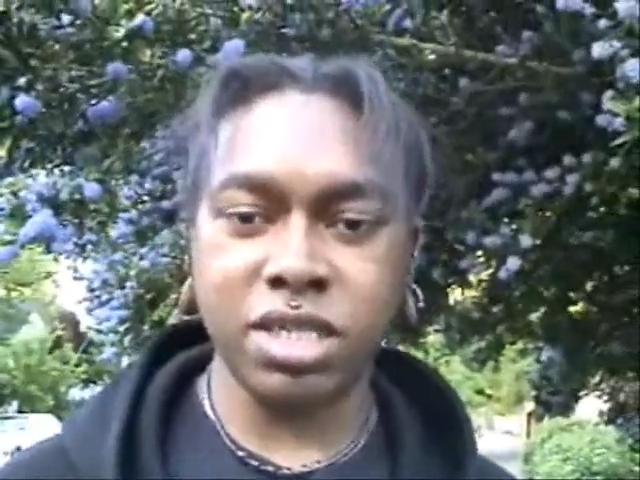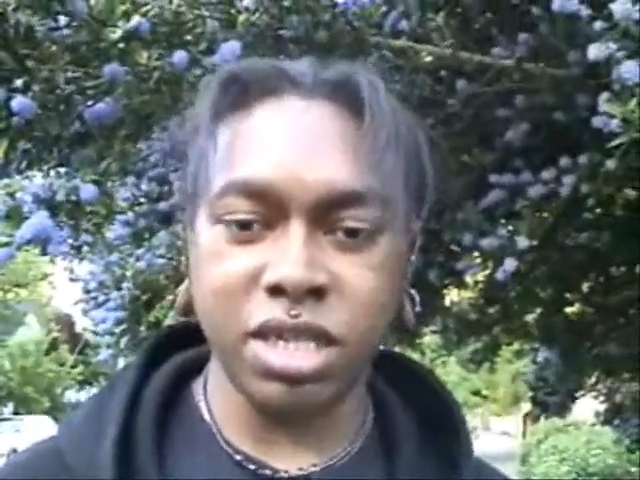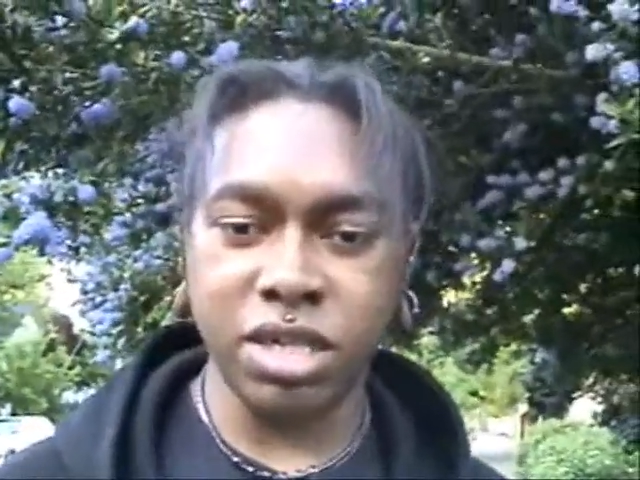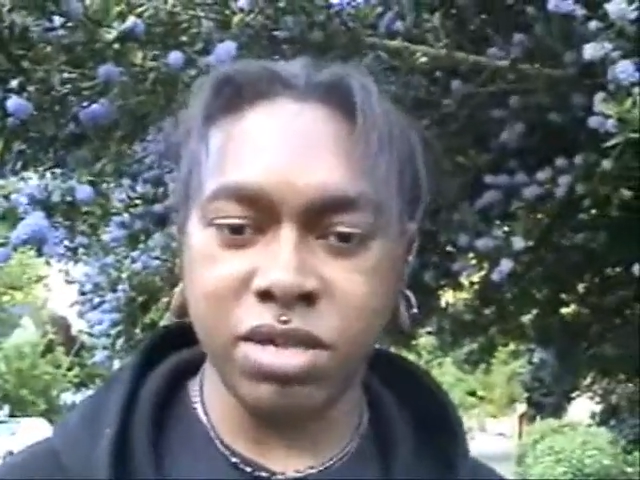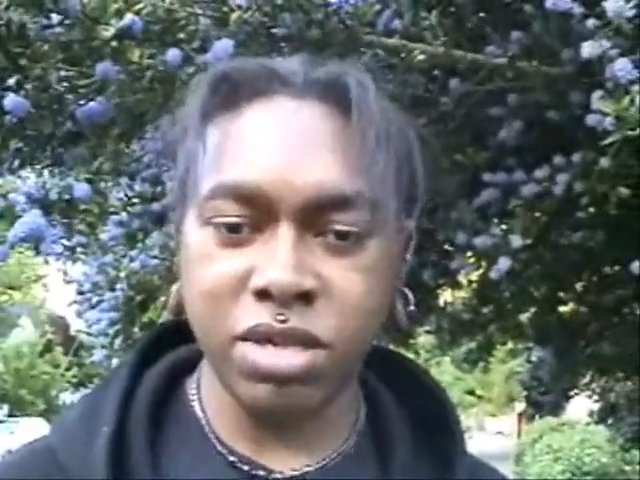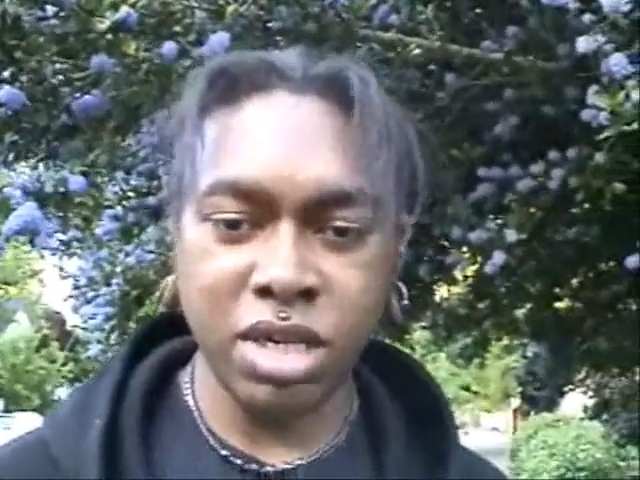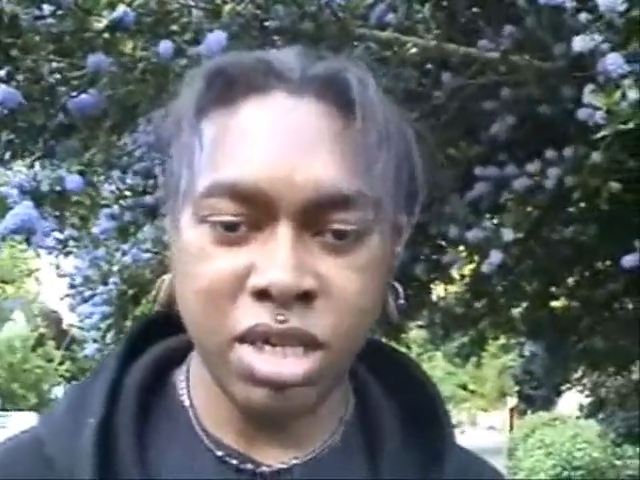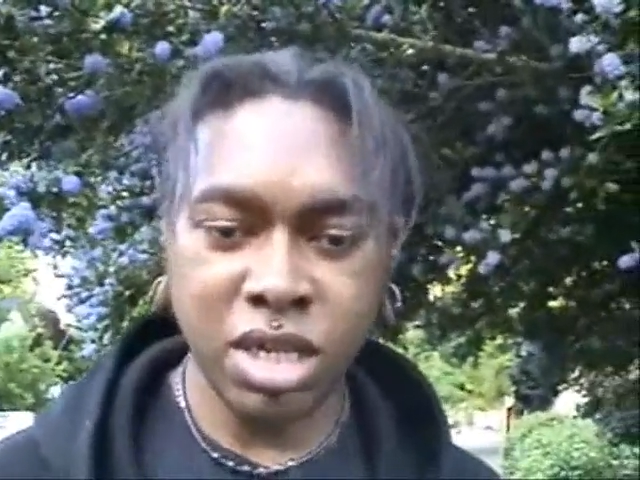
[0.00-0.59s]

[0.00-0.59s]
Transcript: So